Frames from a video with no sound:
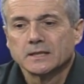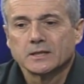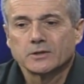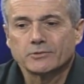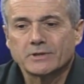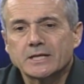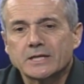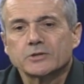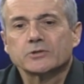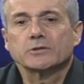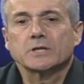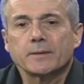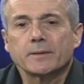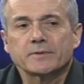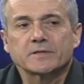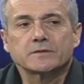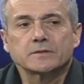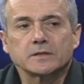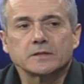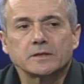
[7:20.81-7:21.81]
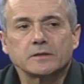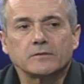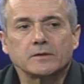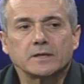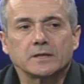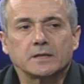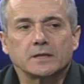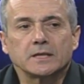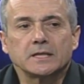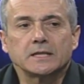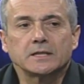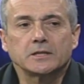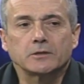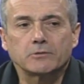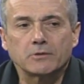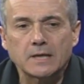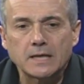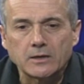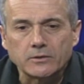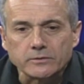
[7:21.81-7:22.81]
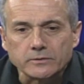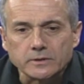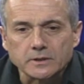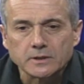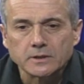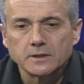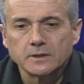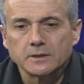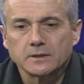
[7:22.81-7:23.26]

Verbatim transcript: raindrops uh, uh, hit the ground.